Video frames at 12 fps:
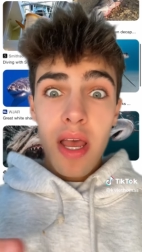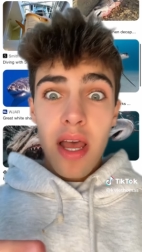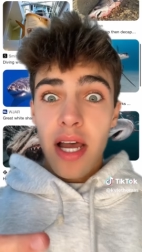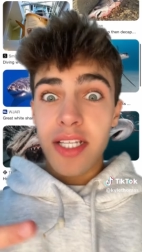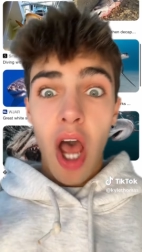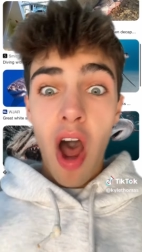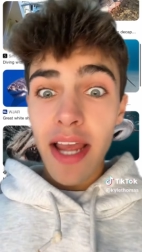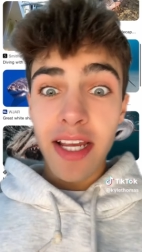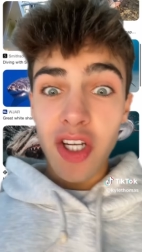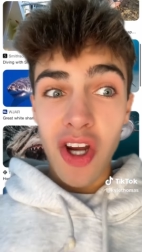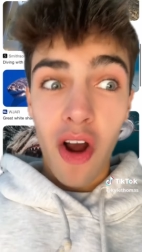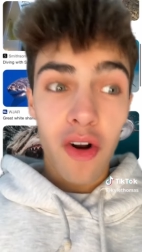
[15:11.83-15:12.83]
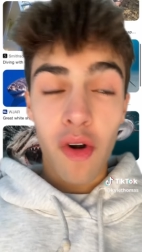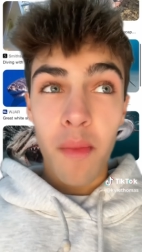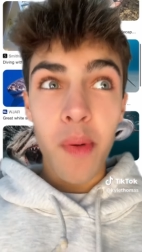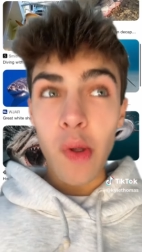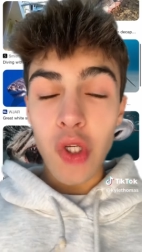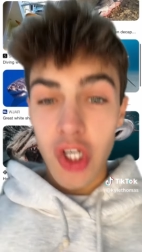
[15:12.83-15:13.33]
a tiger shark or a
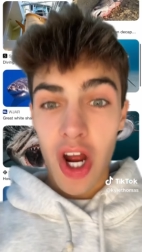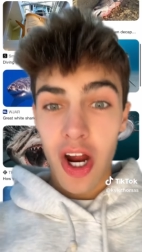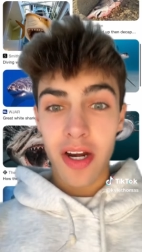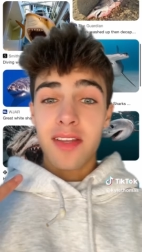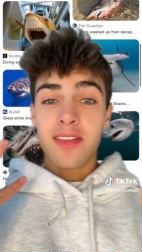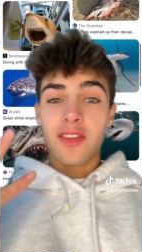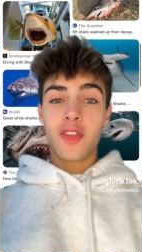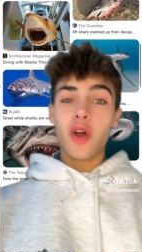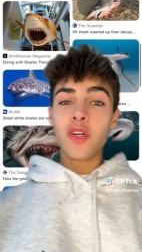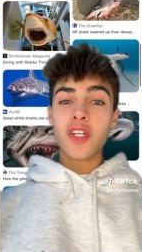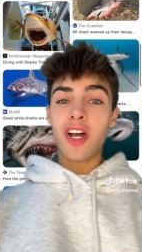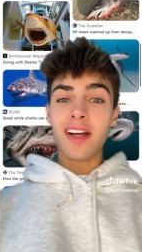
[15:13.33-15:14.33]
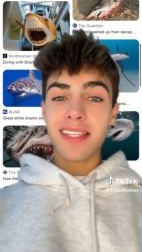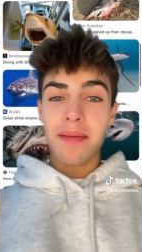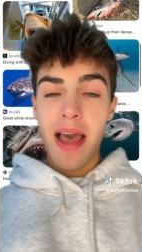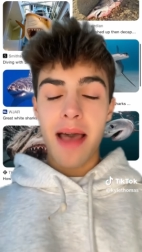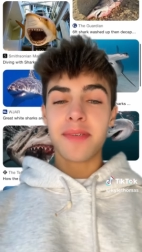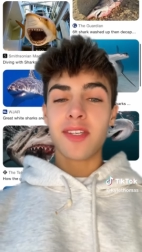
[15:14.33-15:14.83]
bull shark. Those sharks I'm
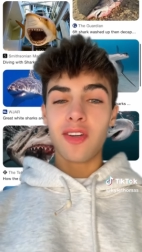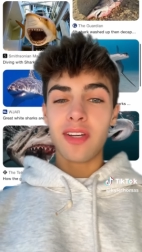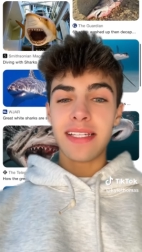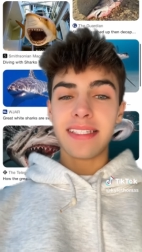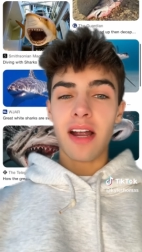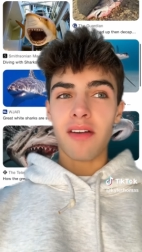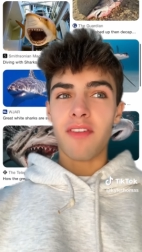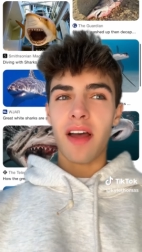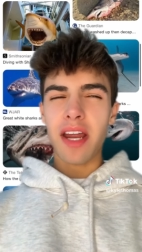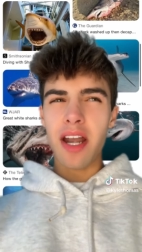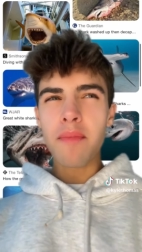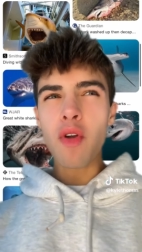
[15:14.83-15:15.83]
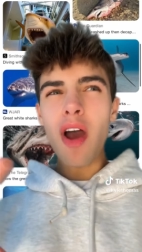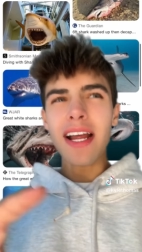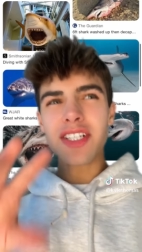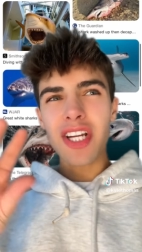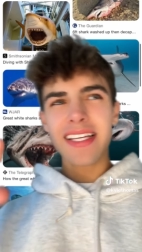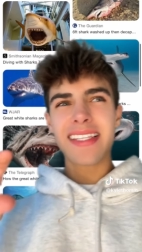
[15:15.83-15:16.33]
absolutely terrified. And I'm not
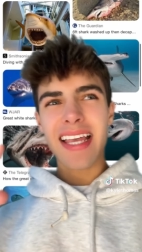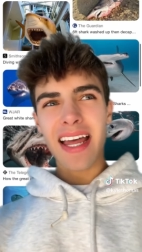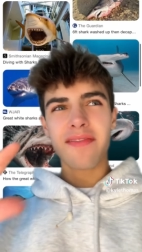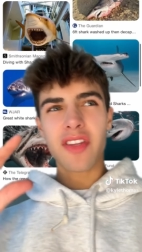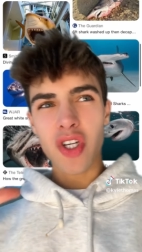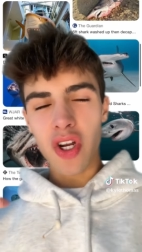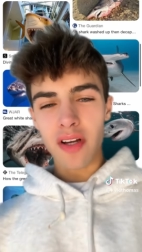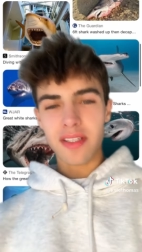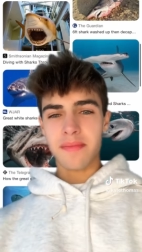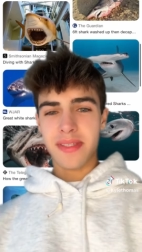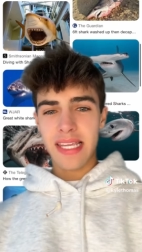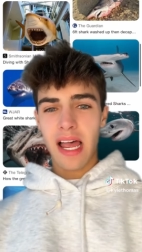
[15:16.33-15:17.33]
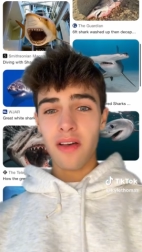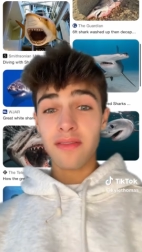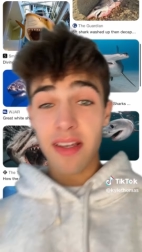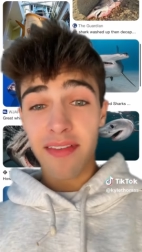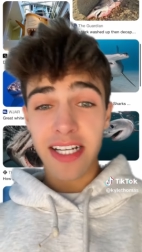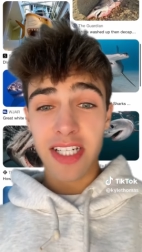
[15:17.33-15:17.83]
actually scared of the sharks themselves.
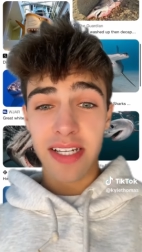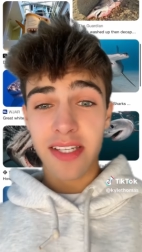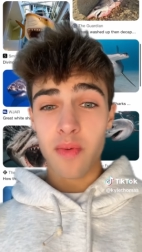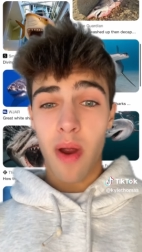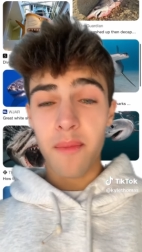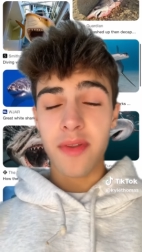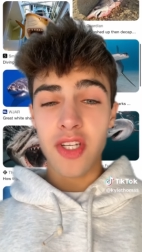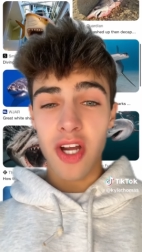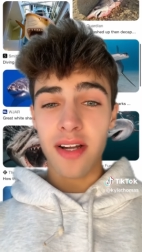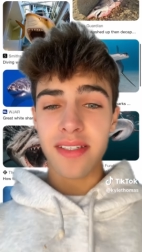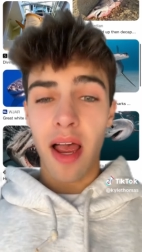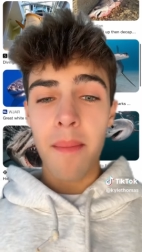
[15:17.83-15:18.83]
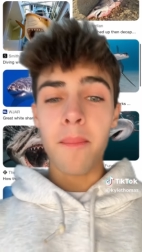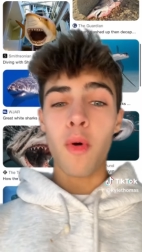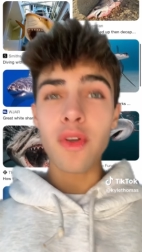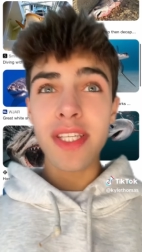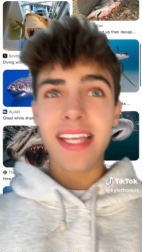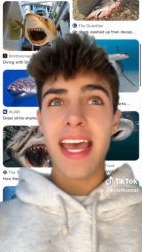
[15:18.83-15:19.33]
I've actually swam with sharks. I'm
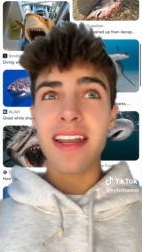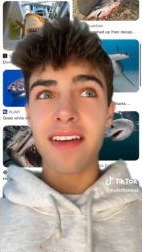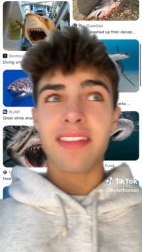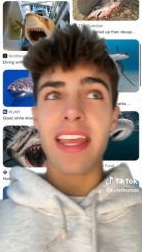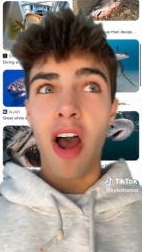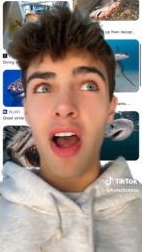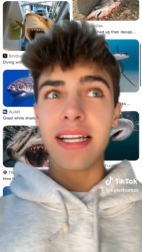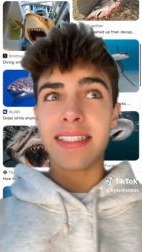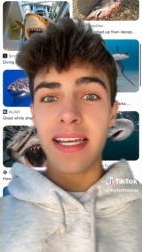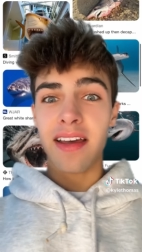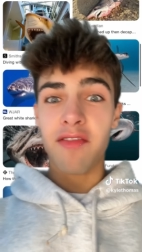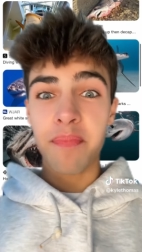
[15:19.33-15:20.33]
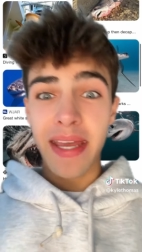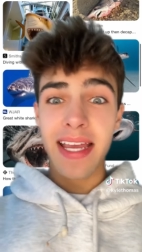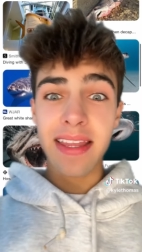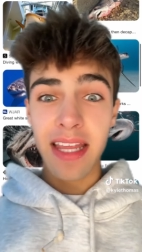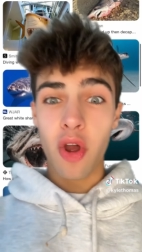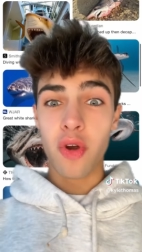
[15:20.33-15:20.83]
more scared of the idea of being
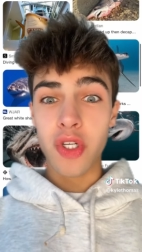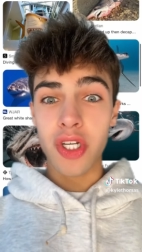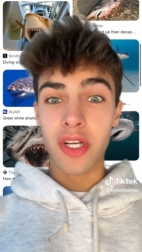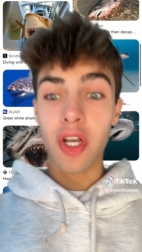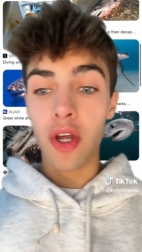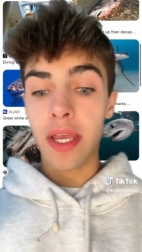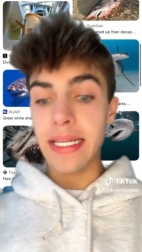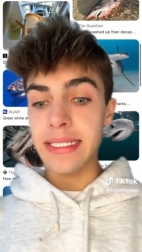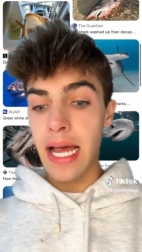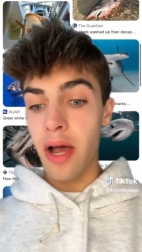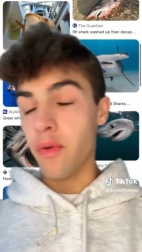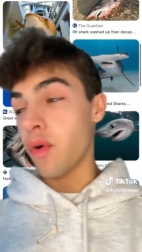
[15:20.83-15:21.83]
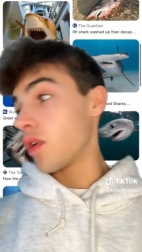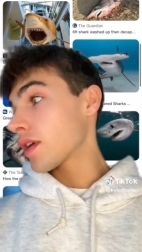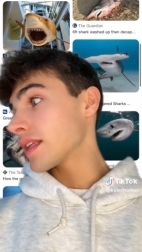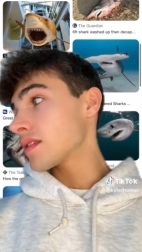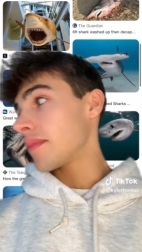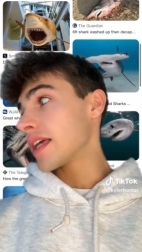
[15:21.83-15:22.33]
in the ocean, looking down or
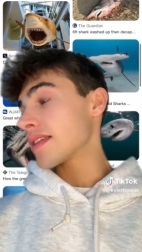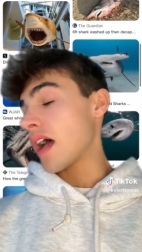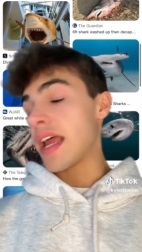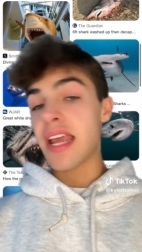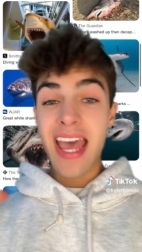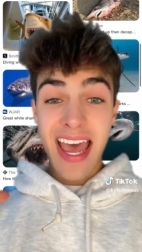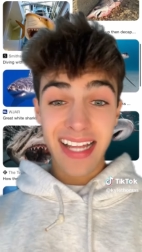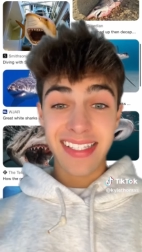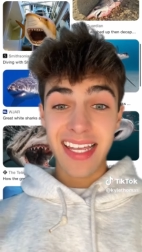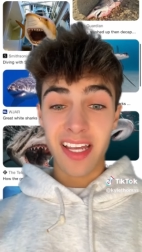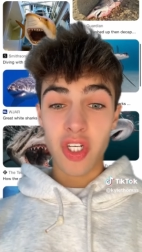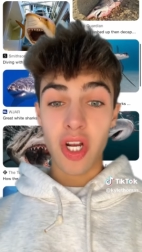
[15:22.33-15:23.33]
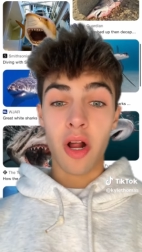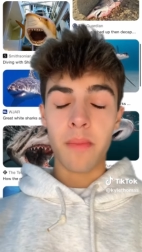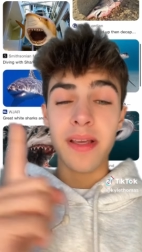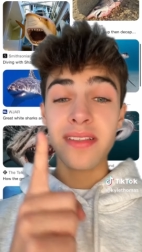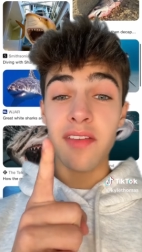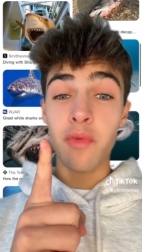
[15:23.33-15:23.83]
looking to my side and seeing a shark.
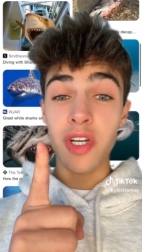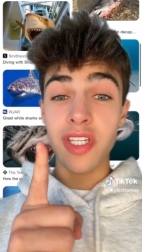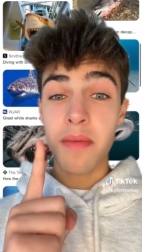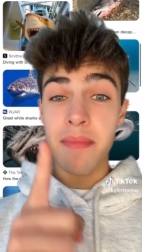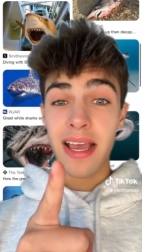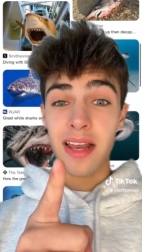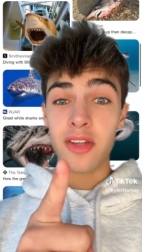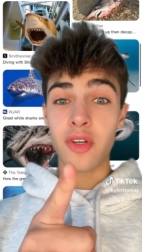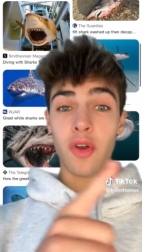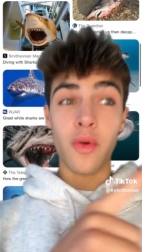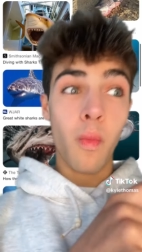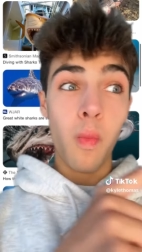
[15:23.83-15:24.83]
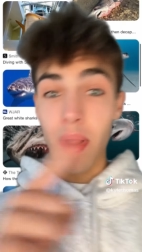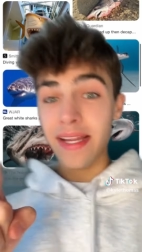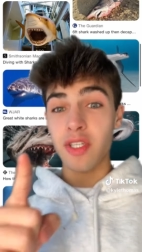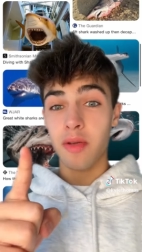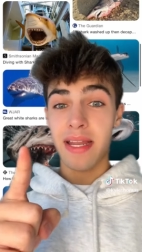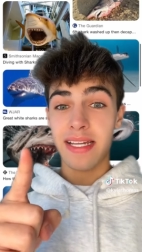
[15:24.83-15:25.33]
Because I've watched the Megalodon way
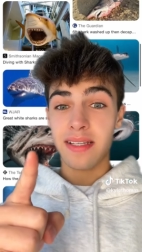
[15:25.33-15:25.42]
too many